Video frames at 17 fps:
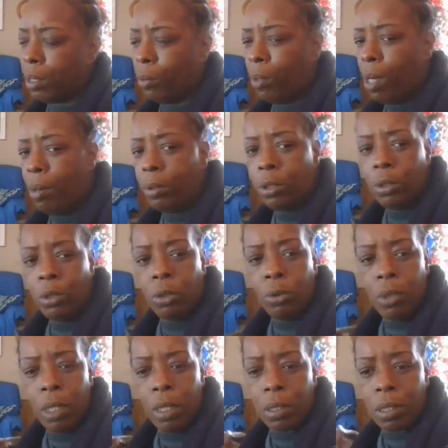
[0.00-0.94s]
Then why would you
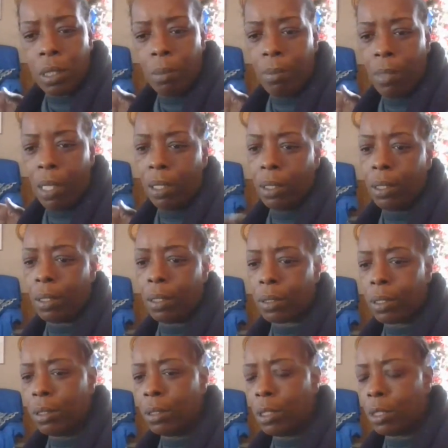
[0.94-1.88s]
do that to somebody
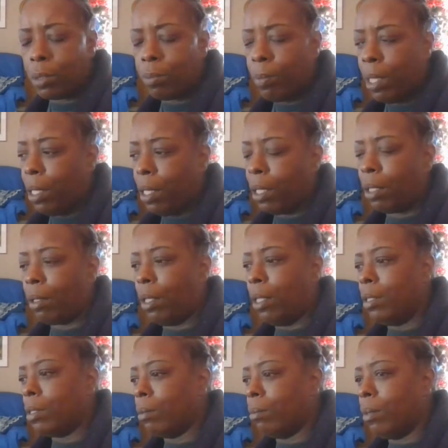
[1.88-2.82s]
else? That's just mad
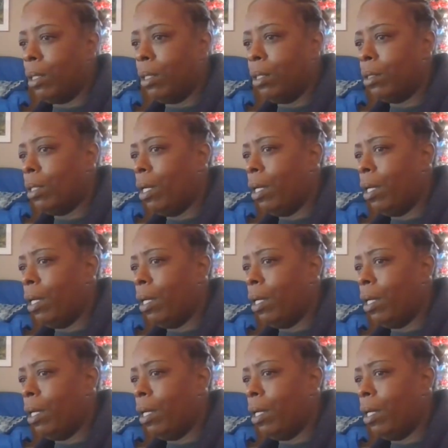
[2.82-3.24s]
crazy, man.